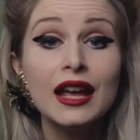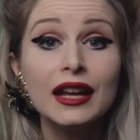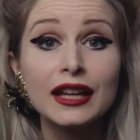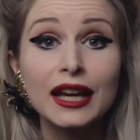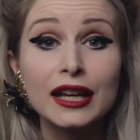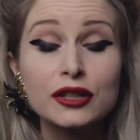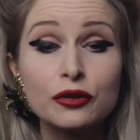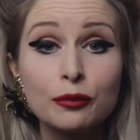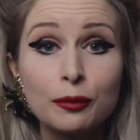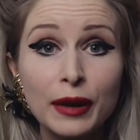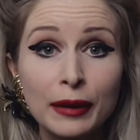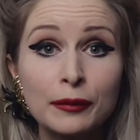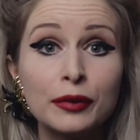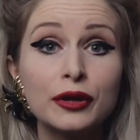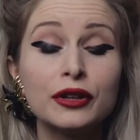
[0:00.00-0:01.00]
Guys,
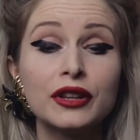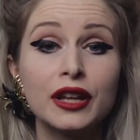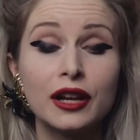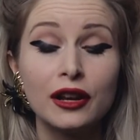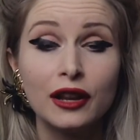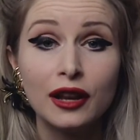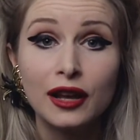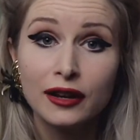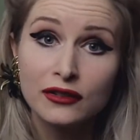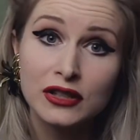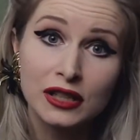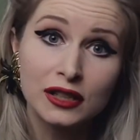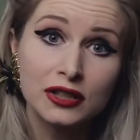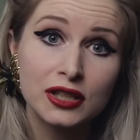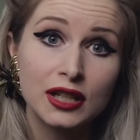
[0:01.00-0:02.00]
remember that a
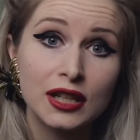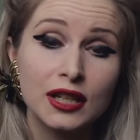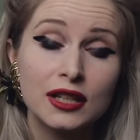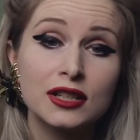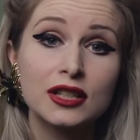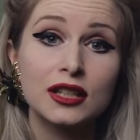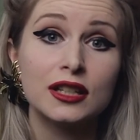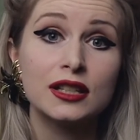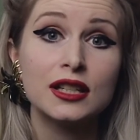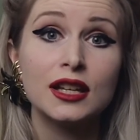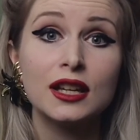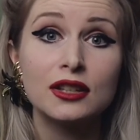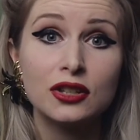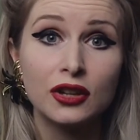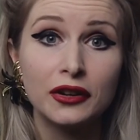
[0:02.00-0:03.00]
lifestyle change can
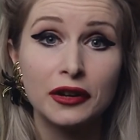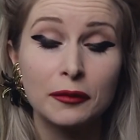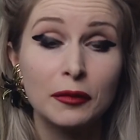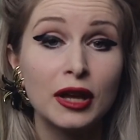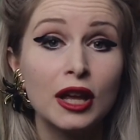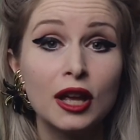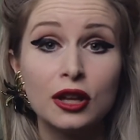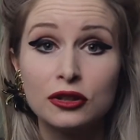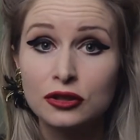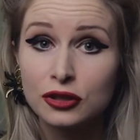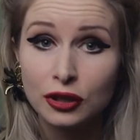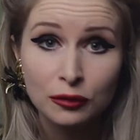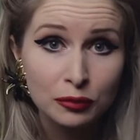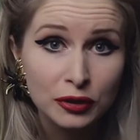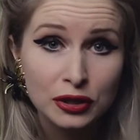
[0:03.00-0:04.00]
take time.
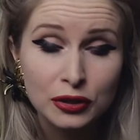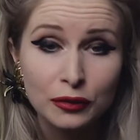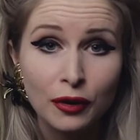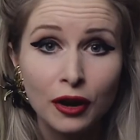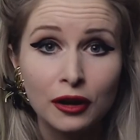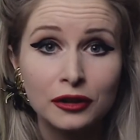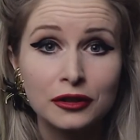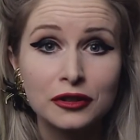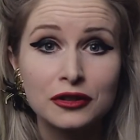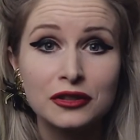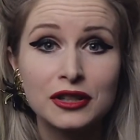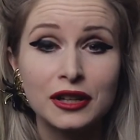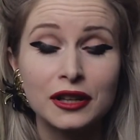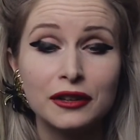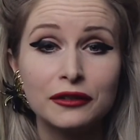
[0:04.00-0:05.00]
Don't be too hard on
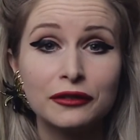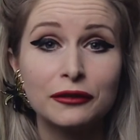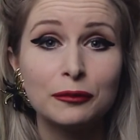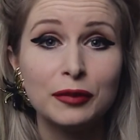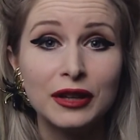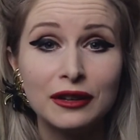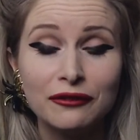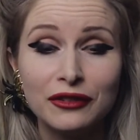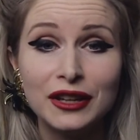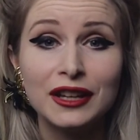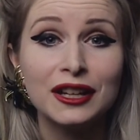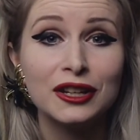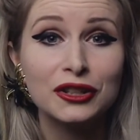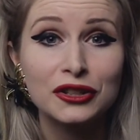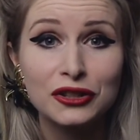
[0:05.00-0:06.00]
yourself. Being
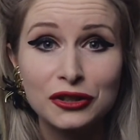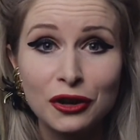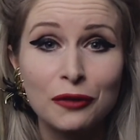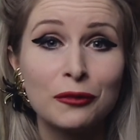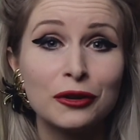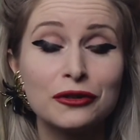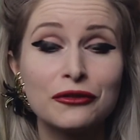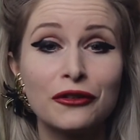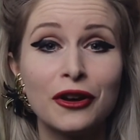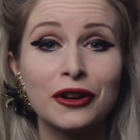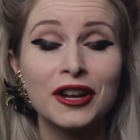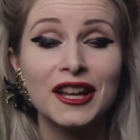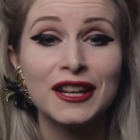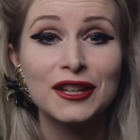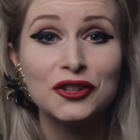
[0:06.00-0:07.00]
vegan is so much fun,
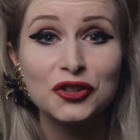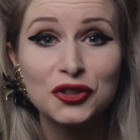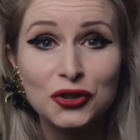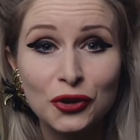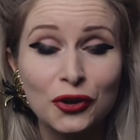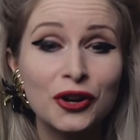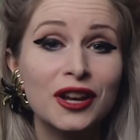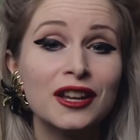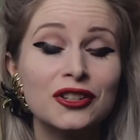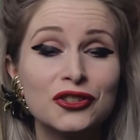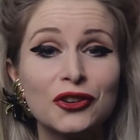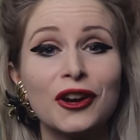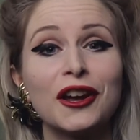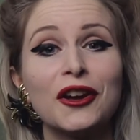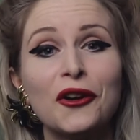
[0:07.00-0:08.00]
and enjoy
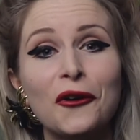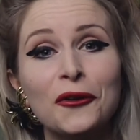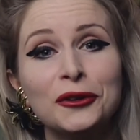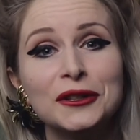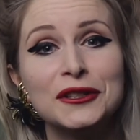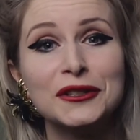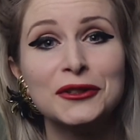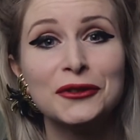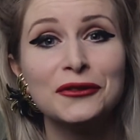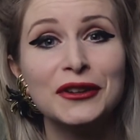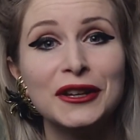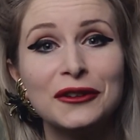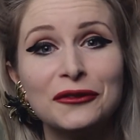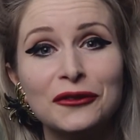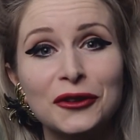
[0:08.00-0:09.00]
trying all this new
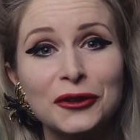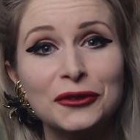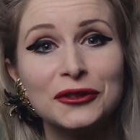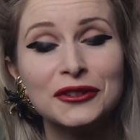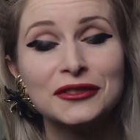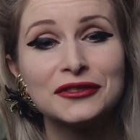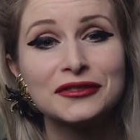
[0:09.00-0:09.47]
vegan food.